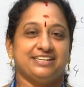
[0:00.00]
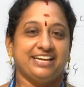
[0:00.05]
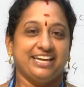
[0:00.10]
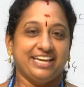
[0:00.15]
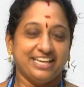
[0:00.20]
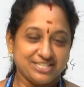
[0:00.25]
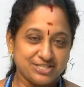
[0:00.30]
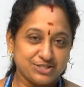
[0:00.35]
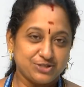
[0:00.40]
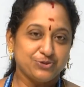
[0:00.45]

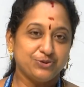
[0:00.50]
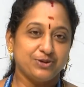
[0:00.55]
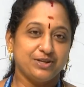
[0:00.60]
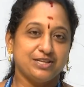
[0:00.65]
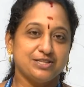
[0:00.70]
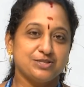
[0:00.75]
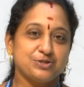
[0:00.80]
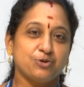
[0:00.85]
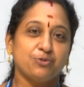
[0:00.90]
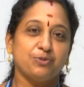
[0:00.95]
Yes,
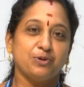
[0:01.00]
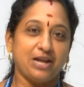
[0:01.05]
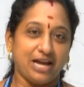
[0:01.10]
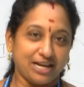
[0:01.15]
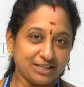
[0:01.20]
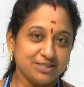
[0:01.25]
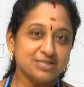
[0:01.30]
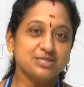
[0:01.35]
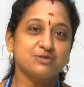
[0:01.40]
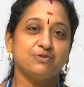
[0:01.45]
students, hope you
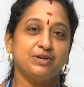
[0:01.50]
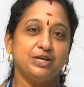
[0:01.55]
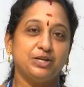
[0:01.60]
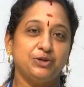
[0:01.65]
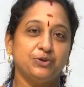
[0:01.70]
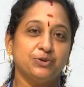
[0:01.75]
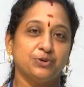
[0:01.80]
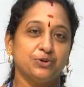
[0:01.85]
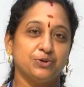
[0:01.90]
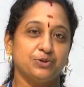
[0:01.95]
like this
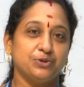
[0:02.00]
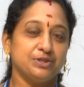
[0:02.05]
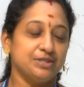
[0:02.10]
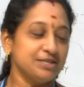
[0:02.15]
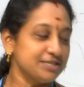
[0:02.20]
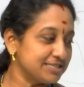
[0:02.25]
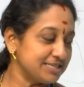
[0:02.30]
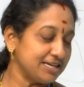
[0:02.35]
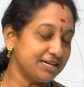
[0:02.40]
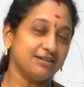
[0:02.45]
video. In
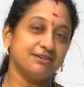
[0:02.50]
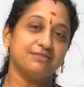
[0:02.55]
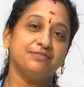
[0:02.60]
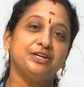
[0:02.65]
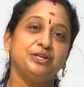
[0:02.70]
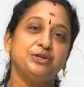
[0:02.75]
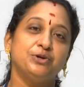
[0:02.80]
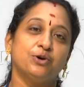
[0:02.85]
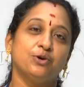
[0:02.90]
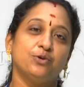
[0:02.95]
this
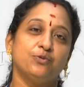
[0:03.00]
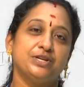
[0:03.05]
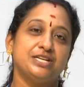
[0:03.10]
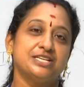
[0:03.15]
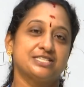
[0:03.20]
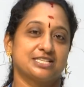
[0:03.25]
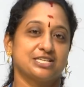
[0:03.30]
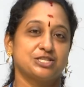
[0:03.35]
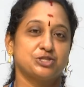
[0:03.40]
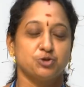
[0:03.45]
video, we
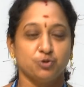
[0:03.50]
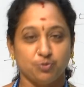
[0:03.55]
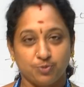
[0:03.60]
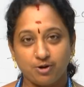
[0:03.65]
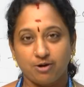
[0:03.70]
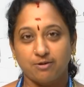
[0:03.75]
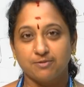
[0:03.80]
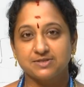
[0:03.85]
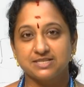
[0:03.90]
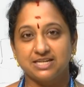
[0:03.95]
discuss two
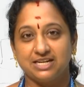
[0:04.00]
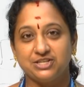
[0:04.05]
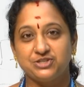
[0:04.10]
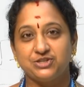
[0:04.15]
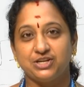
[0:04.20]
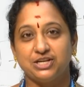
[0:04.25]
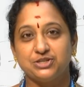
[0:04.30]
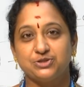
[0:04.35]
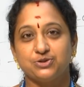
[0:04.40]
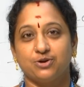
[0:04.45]
problems under
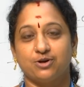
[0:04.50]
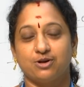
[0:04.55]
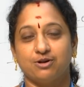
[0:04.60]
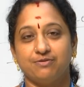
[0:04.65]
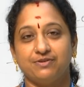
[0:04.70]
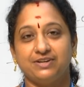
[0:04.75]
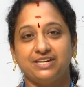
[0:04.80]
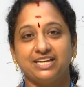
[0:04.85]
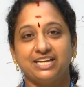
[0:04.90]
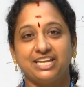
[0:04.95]
change the order
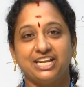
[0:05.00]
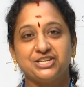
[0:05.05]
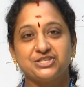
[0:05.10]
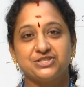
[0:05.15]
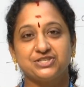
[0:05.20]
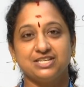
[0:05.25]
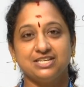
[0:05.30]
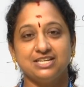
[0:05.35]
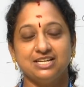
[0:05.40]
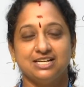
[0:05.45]
of
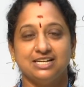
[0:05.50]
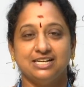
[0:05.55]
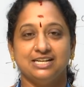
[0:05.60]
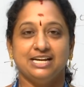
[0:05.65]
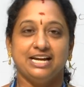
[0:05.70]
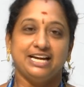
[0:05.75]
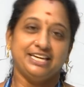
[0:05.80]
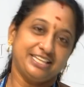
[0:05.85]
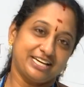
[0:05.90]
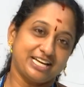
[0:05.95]
integration.
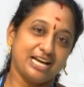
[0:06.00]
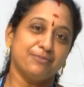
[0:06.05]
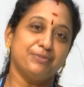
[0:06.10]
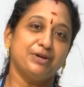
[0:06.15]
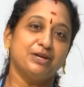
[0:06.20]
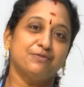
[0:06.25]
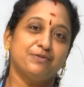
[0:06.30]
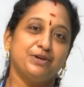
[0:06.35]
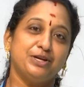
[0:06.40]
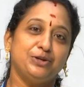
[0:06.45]
In the
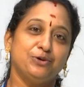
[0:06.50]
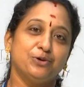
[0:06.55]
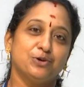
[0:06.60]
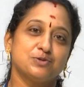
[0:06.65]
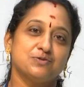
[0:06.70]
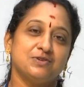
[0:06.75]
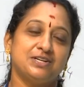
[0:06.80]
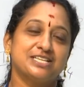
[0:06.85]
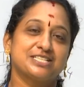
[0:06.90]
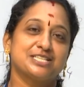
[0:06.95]
coming videos,
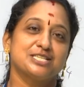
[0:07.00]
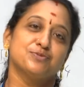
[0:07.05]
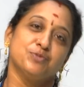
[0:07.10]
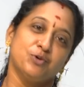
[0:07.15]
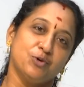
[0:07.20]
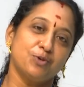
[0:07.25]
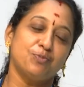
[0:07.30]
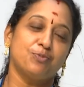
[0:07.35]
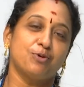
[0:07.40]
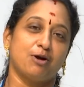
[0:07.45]
we'll discuss
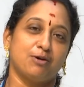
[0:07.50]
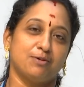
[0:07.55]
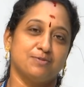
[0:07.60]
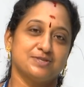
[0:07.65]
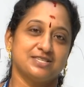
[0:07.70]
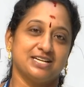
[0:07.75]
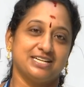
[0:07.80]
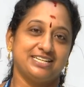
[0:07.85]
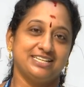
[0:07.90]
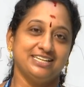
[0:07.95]
more
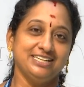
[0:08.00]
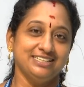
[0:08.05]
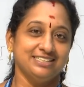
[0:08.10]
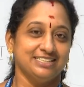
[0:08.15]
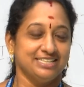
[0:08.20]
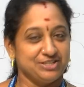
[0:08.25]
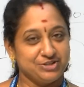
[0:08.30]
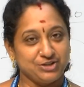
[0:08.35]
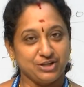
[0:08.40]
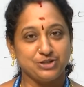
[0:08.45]
problems under
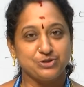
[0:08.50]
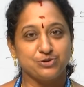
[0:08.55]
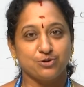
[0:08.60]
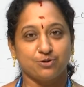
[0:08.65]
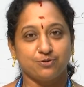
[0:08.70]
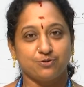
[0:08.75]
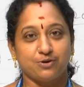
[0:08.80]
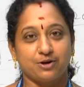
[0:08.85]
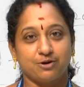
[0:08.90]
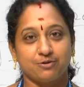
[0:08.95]
change
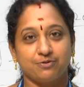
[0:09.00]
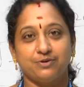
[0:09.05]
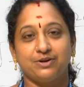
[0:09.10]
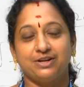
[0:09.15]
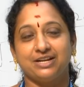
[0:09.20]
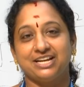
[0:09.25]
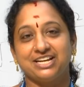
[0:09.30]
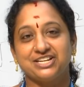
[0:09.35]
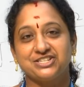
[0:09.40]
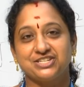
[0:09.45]
of order of
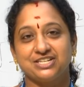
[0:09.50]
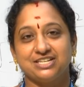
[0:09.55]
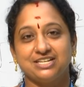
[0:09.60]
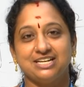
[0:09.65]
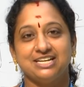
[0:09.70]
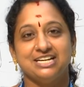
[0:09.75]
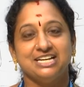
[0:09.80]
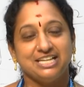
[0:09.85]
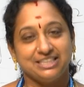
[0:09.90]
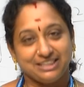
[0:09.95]
integration.
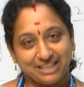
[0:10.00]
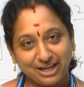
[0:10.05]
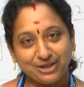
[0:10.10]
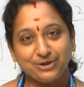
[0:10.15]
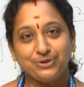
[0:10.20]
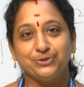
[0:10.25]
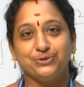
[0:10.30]
Thank